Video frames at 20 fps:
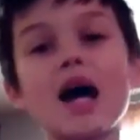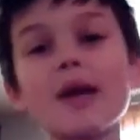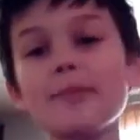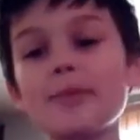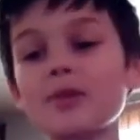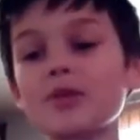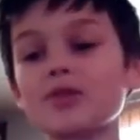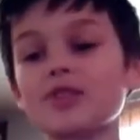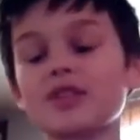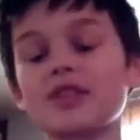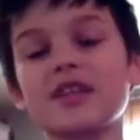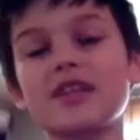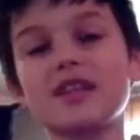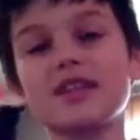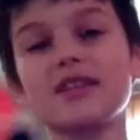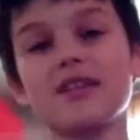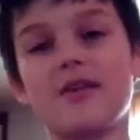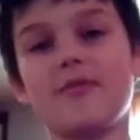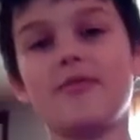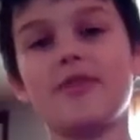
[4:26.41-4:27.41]
I personally
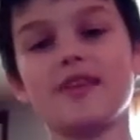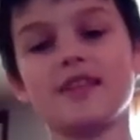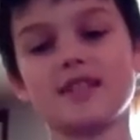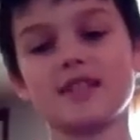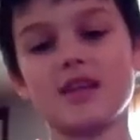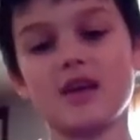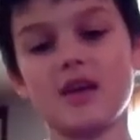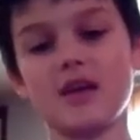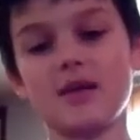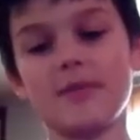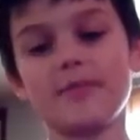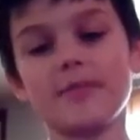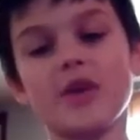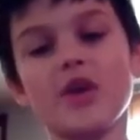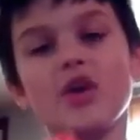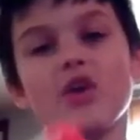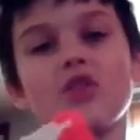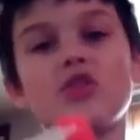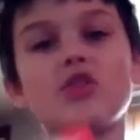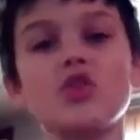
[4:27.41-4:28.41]
love this gun.
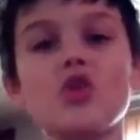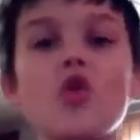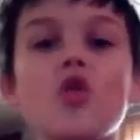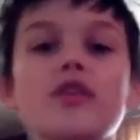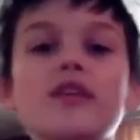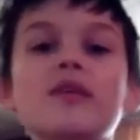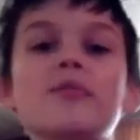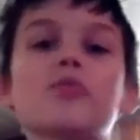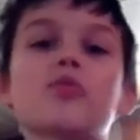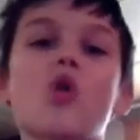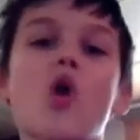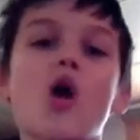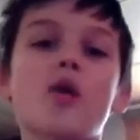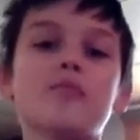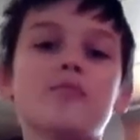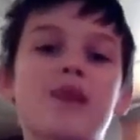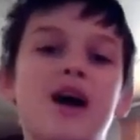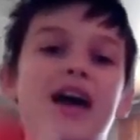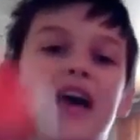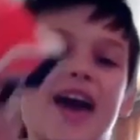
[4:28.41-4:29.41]
The only
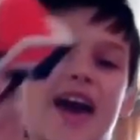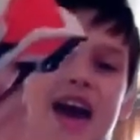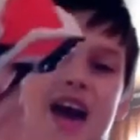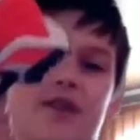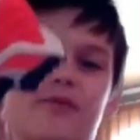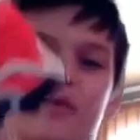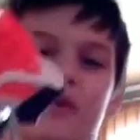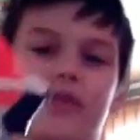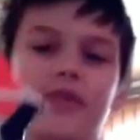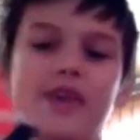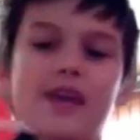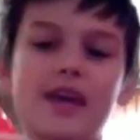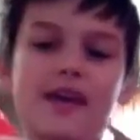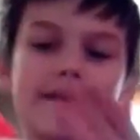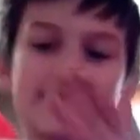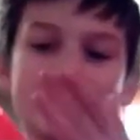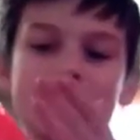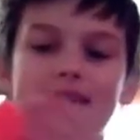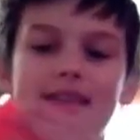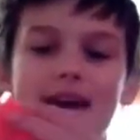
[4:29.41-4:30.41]
problem I have with
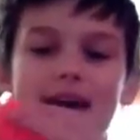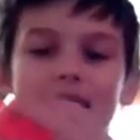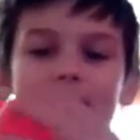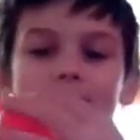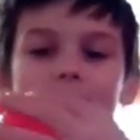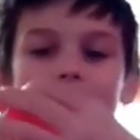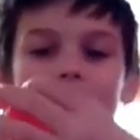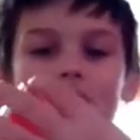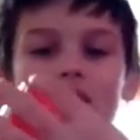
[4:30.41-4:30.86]
it is that